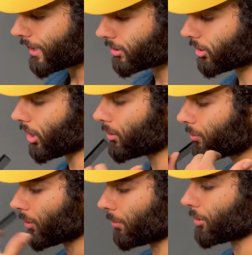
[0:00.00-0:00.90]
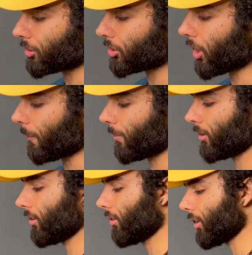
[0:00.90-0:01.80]
side from the top.
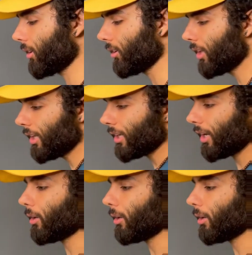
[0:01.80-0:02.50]
Okay, how